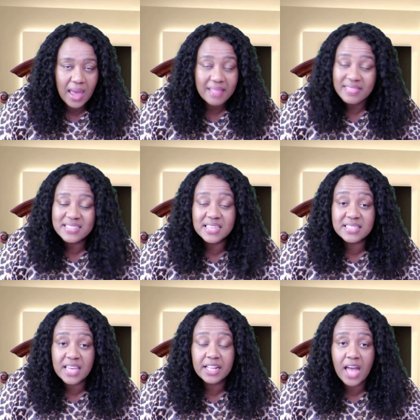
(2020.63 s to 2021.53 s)
And that's
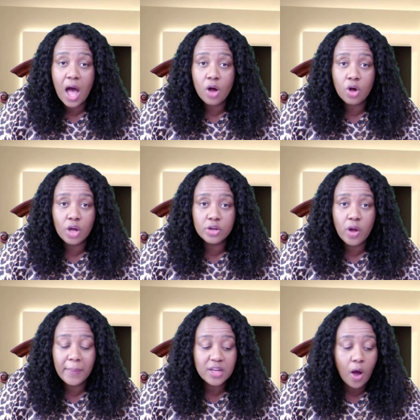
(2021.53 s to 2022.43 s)
exactly how God
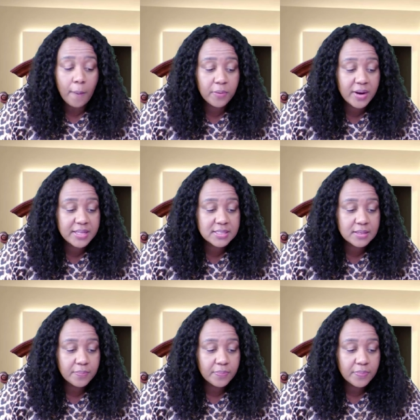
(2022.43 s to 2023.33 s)
normally
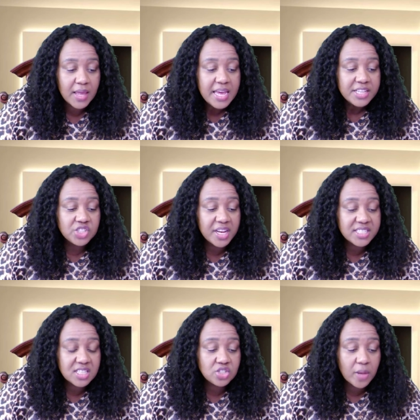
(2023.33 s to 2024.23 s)
operates.
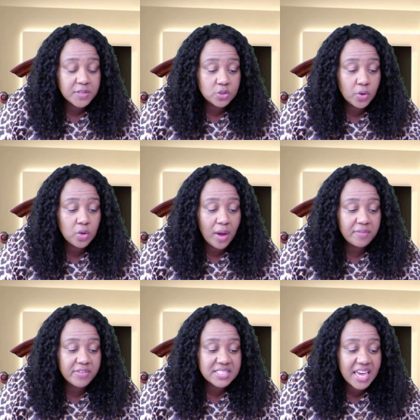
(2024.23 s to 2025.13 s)
Genesis chapter
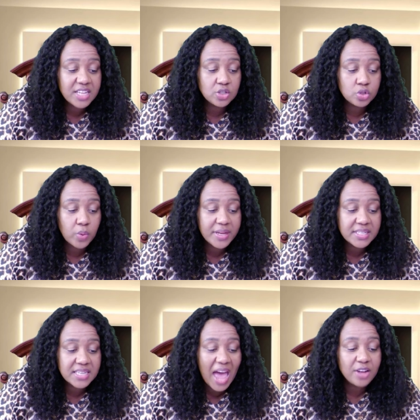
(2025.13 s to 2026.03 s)
21, verse 8 to
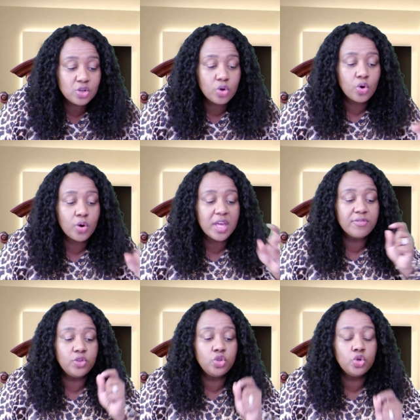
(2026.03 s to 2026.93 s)
20. I don't know
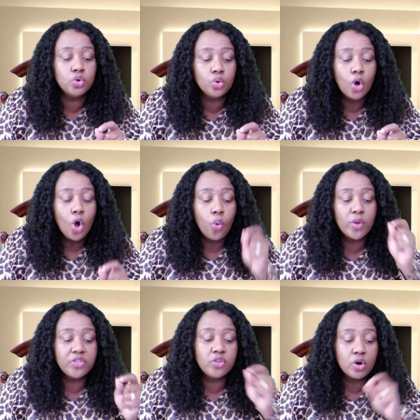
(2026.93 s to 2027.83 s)
if you,
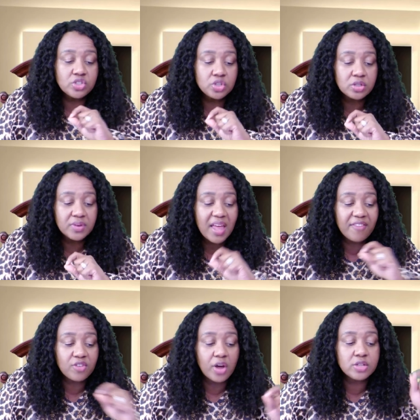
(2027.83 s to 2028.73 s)
with your children,
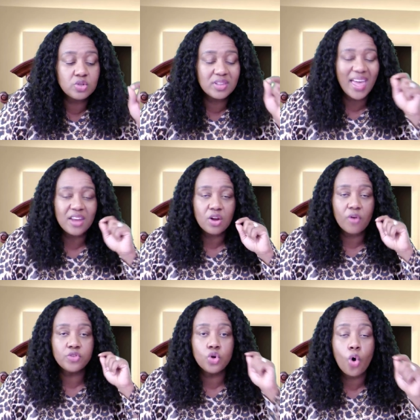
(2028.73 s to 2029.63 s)
have gotten to the end
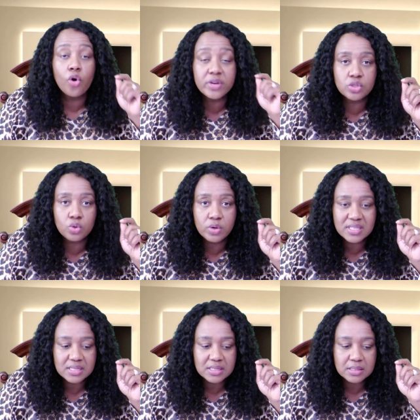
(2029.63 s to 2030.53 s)
of your
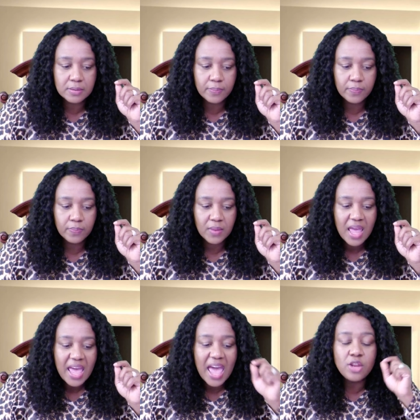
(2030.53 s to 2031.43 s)
resources
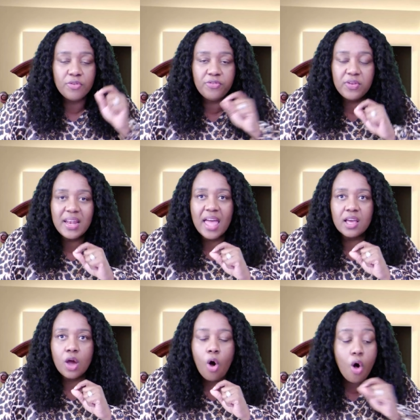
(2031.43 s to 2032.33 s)
and you feel like
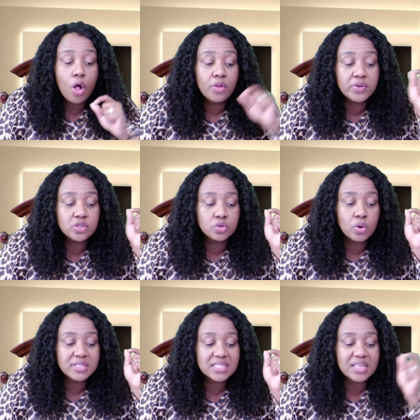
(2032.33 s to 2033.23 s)
all
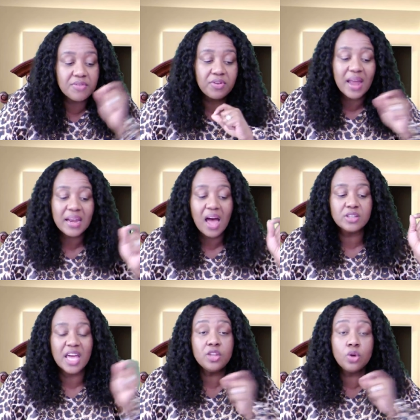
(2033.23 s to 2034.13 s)
resources have run
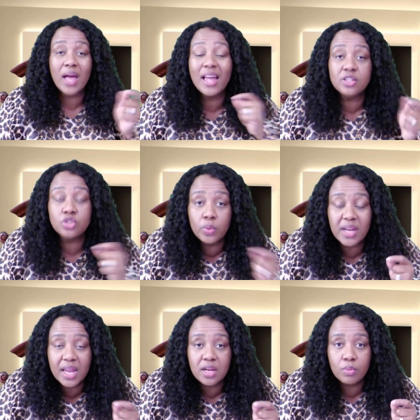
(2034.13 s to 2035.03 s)
out and you can't do
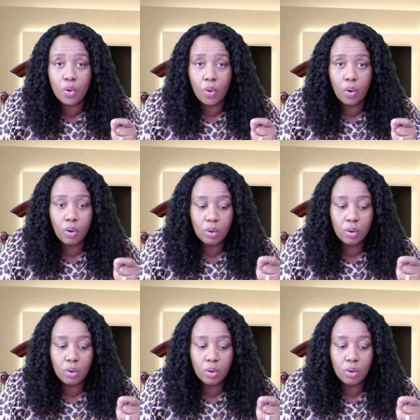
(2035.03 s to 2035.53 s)
it anymore,